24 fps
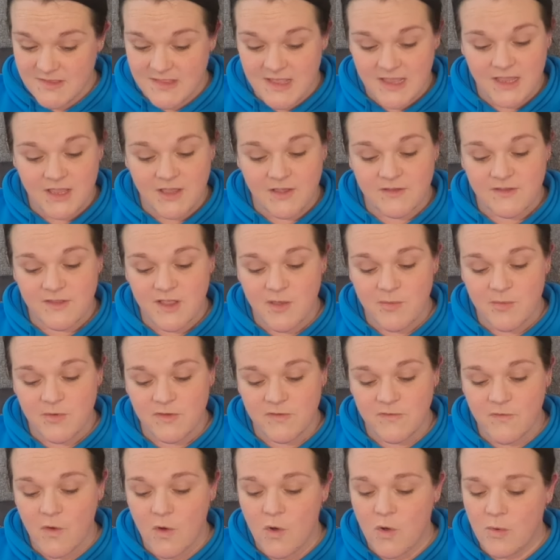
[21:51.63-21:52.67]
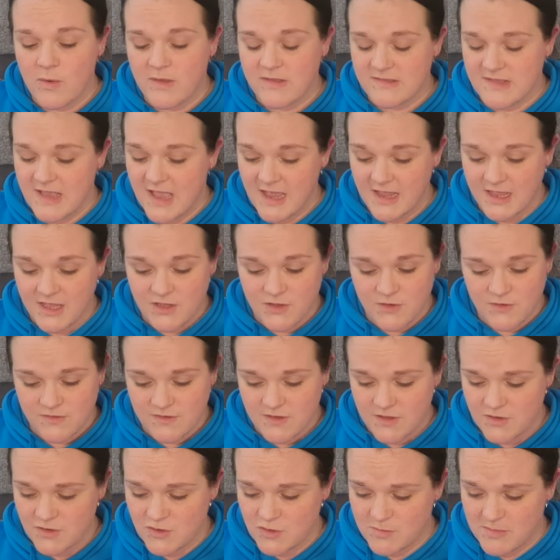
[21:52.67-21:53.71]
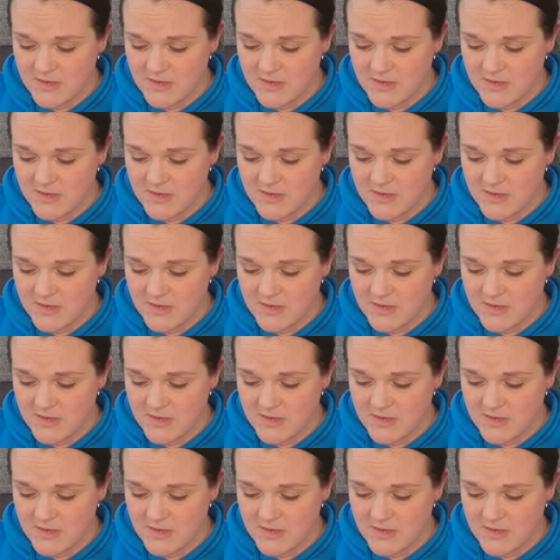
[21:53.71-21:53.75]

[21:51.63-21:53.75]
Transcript: Thank you so much for always tagging your social